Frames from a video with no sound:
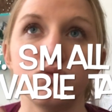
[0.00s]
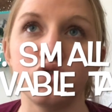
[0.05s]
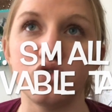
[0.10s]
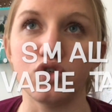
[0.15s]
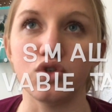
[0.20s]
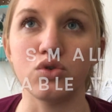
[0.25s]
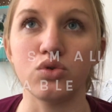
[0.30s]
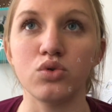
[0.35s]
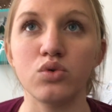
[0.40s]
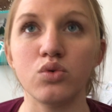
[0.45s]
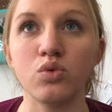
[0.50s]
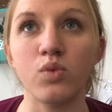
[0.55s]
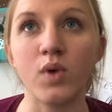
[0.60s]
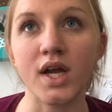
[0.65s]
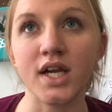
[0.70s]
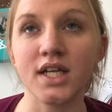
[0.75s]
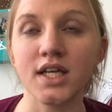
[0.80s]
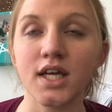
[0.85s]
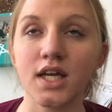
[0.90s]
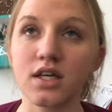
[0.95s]
do
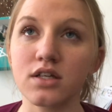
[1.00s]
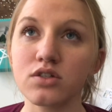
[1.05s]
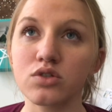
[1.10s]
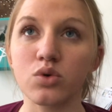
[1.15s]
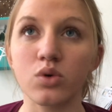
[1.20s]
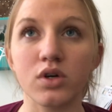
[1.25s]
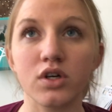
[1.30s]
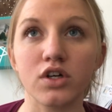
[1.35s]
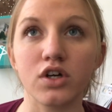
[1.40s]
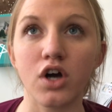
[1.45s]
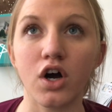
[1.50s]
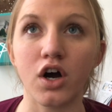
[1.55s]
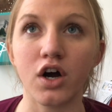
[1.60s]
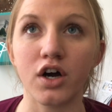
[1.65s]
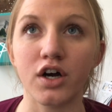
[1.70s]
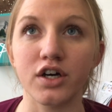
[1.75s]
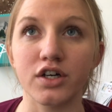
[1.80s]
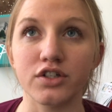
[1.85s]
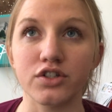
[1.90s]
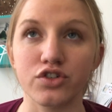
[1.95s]
wedding escort
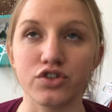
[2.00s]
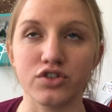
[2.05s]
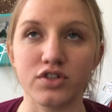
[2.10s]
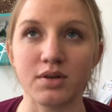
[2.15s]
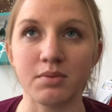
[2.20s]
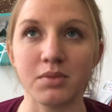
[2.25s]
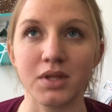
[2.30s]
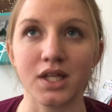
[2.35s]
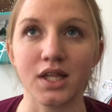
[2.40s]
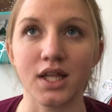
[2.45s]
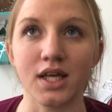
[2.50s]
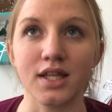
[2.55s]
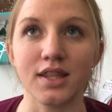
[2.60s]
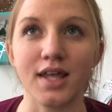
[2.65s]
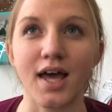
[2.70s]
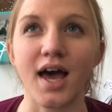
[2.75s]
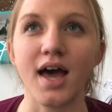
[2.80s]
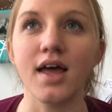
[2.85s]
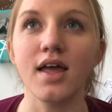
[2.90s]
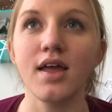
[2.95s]
cards or something like
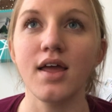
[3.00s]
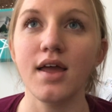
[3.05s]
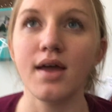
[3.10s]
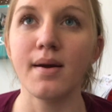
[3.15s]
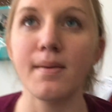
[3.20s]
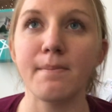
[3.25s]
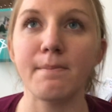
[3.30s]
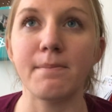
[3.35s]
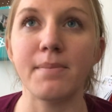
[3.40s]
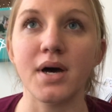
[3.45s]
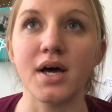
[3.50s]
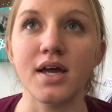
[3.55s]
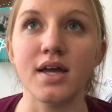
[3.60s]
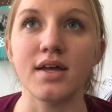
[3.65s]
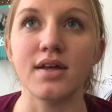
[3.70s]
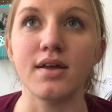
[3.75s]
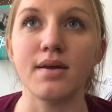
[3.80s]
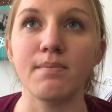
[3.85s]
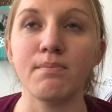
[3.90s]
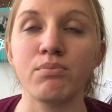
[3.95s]
that.
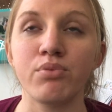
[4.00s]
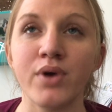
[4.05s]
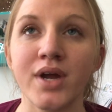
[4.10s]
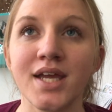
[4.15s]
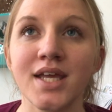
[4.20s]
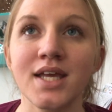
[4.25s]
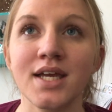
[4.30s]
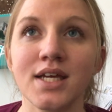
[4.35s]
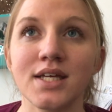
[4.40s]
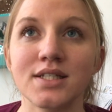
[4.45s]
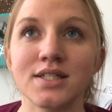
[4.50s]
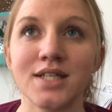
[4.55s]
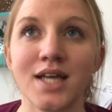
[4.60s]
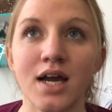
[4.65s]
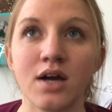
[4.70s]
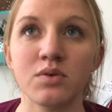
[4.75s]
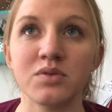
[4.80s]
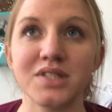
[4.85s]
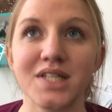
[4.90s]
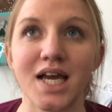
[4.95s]
But breaking it
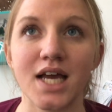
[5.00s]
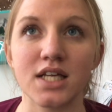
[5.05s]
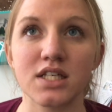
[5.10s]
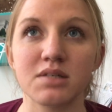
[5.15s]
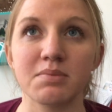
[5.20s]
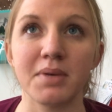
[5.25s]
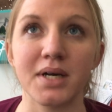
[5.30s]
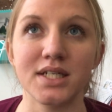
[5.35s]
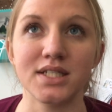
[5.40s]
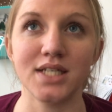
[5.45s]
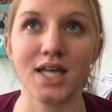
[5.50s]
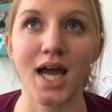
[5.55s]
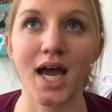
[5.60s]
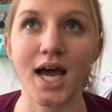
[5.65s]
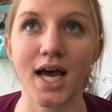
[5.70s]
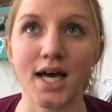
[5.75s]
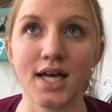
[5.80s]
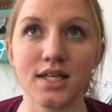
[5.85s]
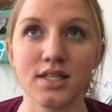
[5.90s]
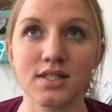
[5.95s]
down task by
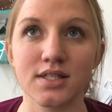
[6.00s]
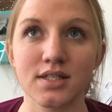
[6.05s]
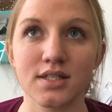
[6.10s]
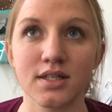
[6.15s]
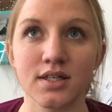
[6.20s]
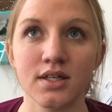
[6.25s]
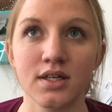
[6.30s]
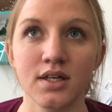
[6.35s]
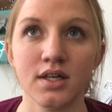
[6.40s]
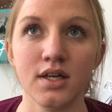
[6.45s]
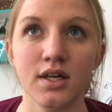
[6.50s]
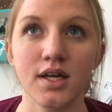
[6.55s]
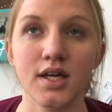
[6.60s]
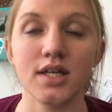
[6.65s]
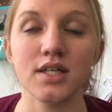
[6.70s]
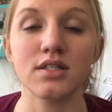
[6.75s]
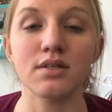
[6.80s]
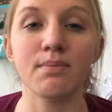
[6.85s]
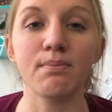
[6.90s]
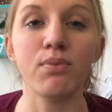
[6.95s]
task
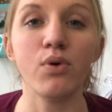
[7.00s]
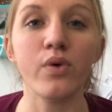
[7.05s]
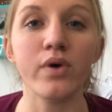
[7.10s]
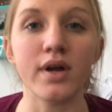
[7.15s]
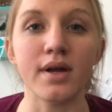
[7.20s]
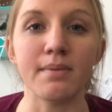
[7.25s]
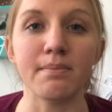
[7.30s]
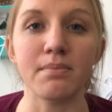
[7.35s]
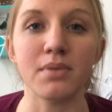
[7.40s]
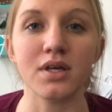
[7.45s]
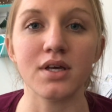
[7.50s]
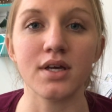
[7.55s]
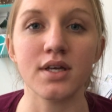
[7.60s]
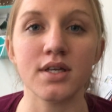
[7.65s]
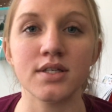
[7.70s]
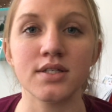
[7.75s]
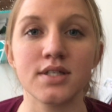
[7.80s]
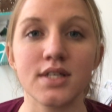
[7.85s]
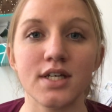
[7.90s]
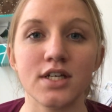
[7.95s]
is important
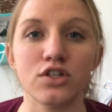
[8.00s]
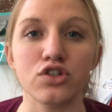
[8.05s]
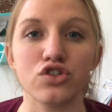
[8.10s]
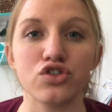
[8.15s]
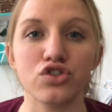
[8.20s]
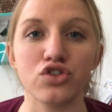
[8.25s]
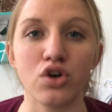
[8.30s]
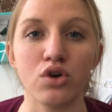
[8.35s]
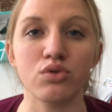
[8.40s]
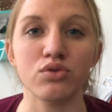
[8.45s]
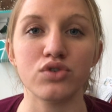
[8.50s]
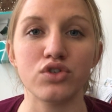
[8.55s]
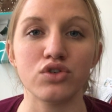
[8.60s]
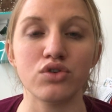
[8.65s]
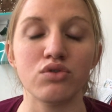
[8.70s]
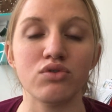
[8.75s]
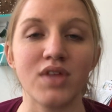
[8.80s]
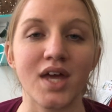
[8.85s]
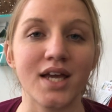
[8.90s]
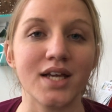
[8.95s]
because it shows
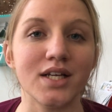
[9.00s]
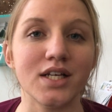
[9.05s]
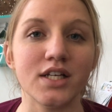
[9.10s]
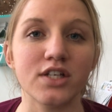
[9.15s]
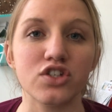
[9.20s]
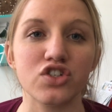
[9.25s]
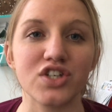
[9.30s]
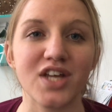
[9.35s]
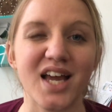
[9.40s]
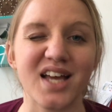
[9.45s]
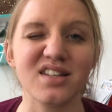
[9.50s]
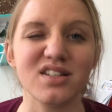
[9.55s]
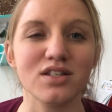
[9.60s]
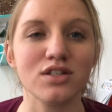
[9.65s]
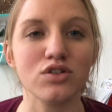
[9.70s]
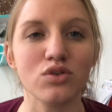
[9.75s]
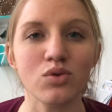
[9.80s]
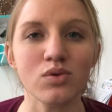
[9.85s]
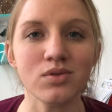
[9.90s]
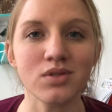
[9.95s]
you that each task
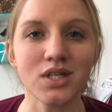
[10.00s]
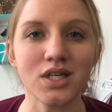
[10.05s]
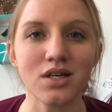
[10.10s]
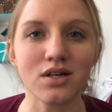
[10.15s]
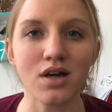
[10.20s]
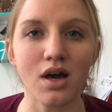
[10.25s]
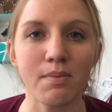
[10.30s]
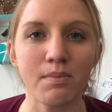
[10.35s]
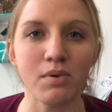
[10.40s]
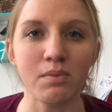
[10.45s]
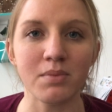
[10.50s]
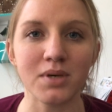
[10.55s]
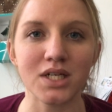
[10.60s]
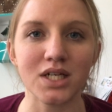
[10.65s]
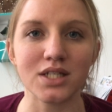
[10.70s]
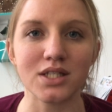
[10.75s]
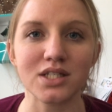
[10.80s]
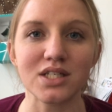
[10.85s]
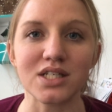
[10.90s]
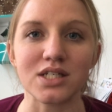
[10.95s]
is only a couple
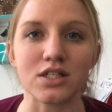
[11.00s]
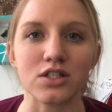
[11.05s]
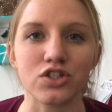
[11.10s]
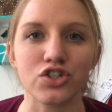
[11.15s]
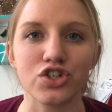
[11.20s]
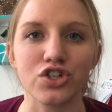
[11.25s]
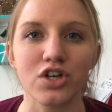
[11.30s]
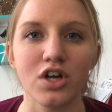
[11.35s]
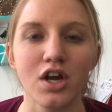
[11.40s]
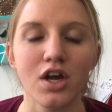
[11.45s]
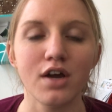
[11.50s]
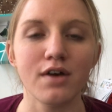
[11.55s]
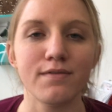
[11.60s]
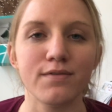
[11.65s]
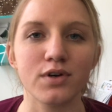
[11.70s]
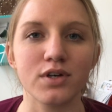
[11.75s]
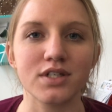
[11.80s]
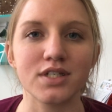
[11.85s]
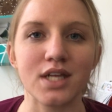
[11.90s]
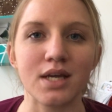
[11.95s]
minutes each.
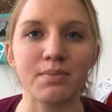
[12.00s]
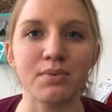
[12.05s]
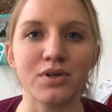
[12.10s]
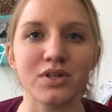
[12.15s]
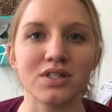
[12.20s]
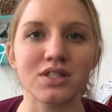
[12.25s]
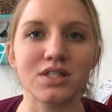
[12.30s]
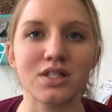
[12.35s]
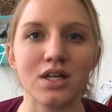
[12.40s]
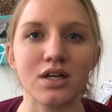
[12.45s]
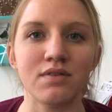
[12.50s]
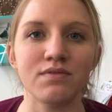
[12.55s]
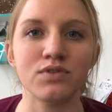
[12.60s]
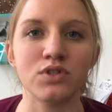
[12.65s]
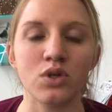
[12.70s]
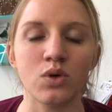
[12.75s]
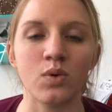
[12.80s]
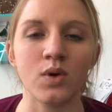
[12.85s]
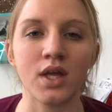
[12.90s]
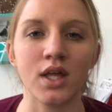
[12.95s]
For example, instead of
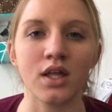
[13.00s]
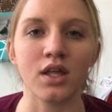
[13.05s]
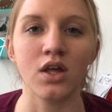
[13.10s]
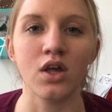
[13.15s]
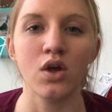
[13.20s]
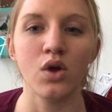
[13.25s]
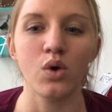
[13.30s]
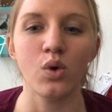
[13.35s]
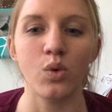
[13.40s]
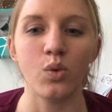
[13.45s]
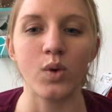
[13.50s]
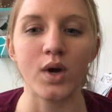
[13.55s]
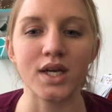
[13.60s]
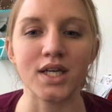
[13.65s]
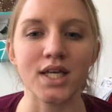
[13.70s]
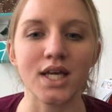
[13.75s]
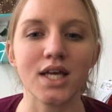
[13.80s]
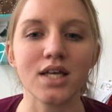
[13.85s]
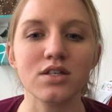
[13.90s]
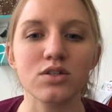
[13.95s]
doing
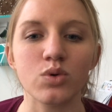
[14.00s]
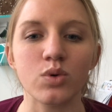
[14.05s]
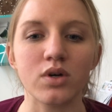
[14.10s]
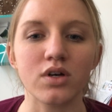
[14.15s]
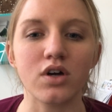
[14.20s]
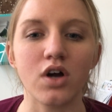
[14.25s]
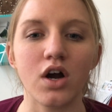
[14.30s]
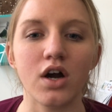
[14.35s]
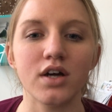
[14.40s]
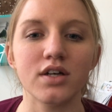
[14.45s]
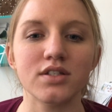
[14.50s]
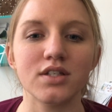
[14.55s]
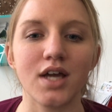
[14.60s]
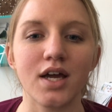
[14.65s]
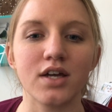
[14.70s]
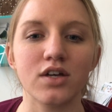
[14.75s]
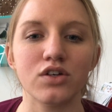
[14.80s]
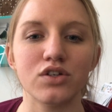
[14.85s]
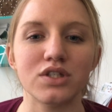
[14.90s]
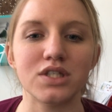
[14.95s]
wedding escort cards,
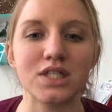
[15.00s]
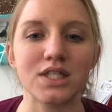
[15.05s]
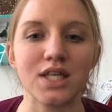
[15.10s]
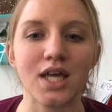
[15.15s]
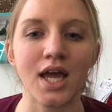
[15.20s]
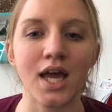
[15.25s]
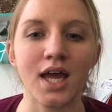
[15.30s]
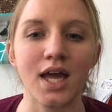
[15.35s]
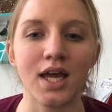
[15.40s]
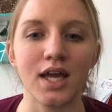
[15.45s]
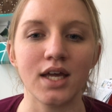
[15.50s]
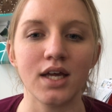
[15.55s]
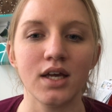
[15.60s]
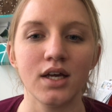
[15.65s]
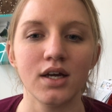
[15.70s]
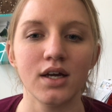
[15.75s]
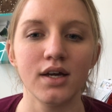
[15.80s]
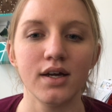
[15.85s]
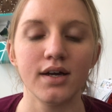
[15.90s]
I could say